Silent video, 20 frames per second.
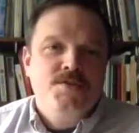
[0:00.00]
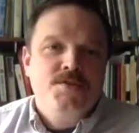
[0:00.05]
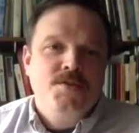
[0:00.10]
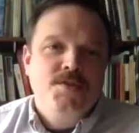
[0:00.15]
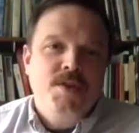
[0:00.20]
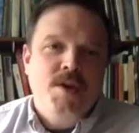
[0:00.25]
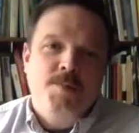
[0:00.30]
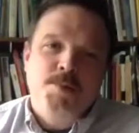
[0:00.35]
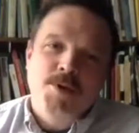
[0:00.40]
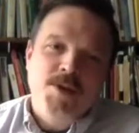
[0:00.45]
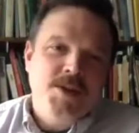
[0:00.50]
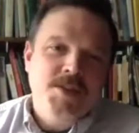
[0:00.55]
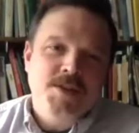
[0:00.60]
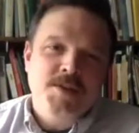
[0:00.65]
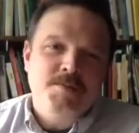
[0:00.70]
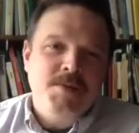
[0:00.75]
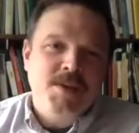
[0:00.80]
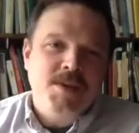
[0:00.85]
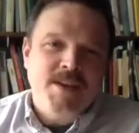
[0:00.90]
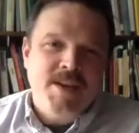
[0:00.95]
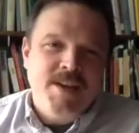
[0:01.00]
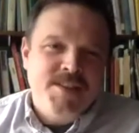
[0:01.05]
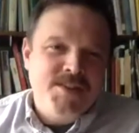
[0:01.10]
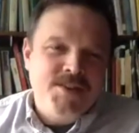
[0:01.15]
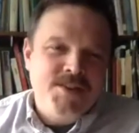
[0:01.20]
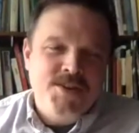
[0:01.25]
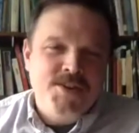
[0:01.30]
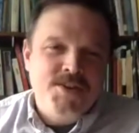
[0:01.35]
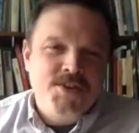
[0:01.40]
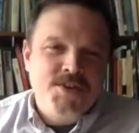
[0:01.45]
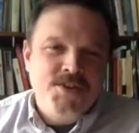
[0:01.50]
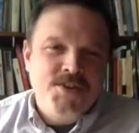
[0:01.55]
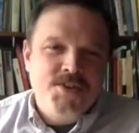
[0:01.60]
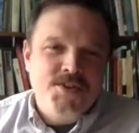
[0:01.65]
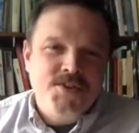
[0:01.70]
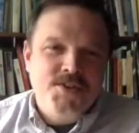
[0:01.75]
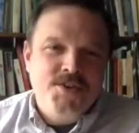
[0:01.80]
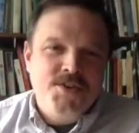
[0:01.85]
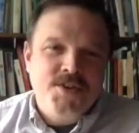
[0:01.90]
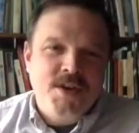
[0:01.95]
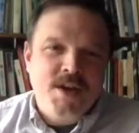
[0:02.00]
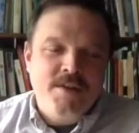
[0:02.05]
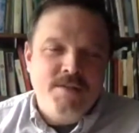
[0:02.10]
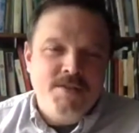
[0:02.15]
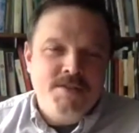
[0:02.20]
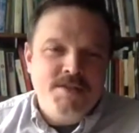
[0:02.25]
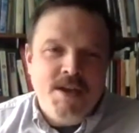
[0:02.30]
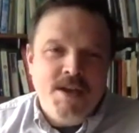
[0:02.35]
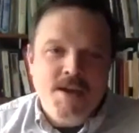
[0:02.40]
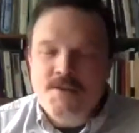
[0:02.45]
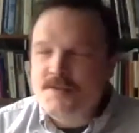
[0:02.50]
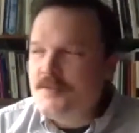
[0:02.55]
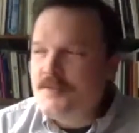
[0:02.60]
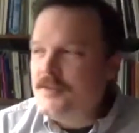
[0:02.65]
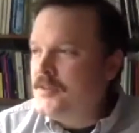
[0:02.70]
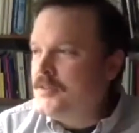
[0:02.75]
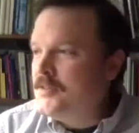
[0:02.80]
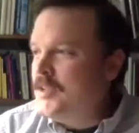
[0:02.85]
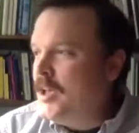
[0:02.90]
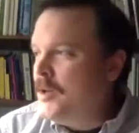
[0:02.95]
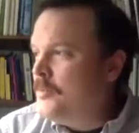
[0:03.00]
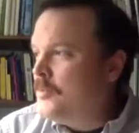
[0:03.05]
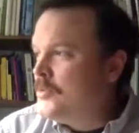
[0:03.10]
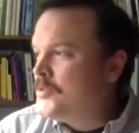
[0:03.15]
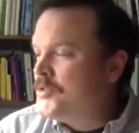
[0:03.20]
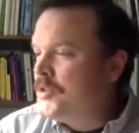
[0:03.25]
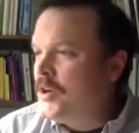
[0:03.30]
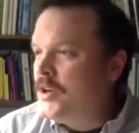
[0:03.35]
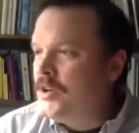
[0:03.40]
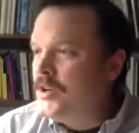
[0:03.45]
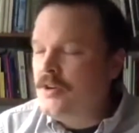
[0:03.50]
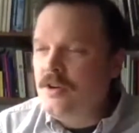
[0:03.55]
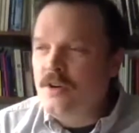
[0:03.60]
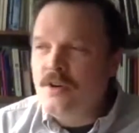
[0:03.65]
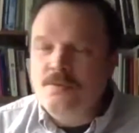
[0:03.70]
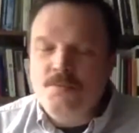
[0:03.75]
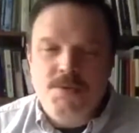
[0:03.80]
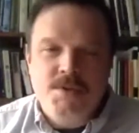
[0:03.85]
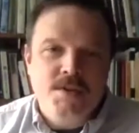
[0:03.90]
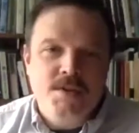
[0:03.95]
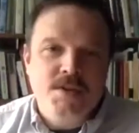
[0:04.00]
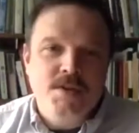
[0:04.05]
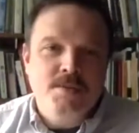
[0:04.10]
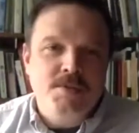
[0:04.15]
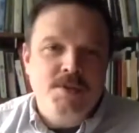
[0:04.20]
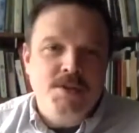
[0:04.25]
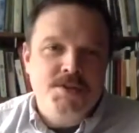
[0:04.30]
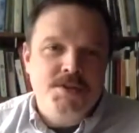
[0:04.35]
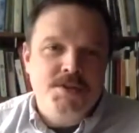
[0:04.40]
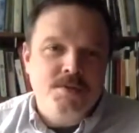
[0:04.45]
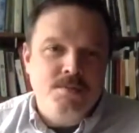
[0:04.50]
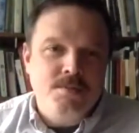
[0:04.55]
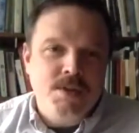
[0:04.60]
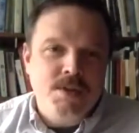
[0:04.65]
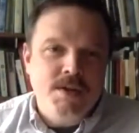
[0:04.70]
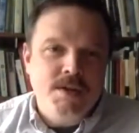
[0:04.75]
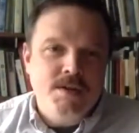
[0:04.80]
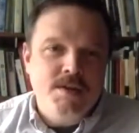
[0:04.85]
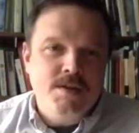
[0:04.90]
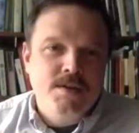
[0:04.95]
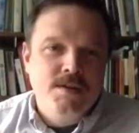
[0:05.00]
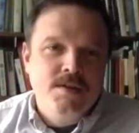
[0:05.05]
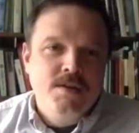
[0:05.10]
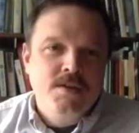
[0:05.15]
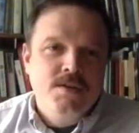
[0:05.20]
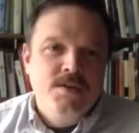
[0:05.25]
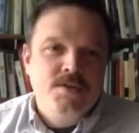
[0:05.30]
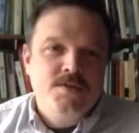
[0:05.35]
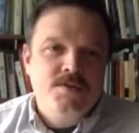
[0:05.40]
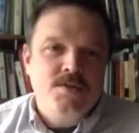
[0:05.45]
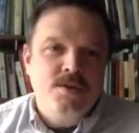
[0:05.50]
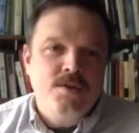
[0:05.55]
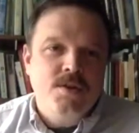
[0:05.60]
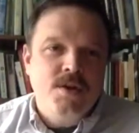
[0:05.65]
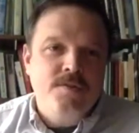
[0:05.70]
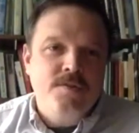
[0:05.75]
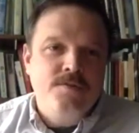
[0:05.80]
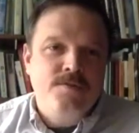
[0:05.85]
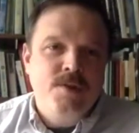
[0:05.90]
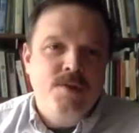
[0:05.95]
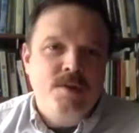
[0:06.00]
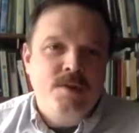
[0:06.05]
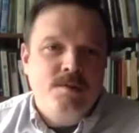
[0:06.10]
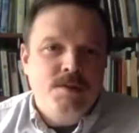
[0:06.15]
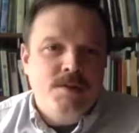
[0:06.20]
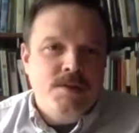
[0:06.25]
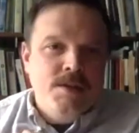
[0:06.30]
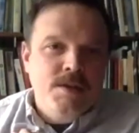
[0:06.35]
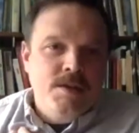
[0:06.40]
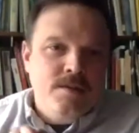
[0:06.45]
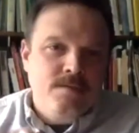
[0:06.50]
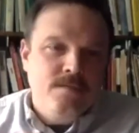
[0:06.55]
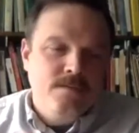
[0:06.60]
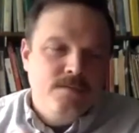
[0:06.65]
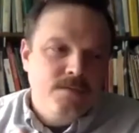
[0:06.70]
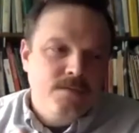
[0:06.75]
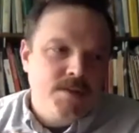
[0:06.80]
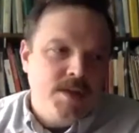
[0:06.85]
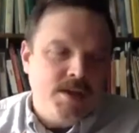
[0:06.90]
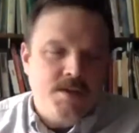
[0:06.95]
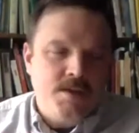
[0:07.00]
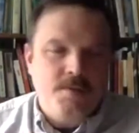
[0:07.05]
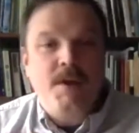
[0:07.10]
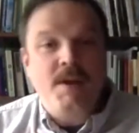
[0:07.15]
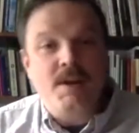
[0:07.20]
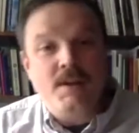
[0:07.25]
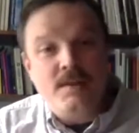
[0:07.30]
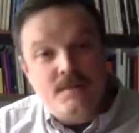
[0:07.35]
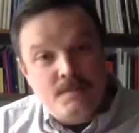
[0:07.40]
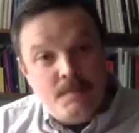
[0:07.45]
Yeah, putting them together. I have a, ta- a table saw at home with a demolition blade, so I frequently take the paintings